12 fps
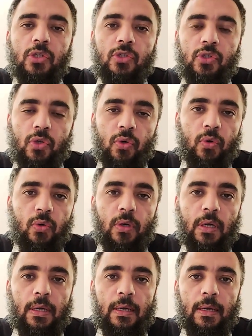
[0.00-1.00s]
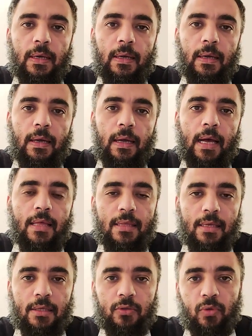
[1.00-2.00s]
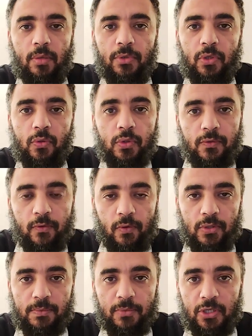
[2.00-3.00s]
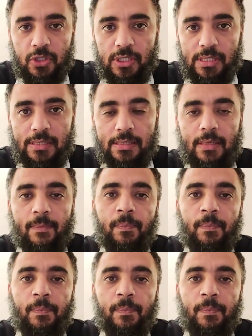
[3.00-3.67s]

So I think it will be useful spreadsheets.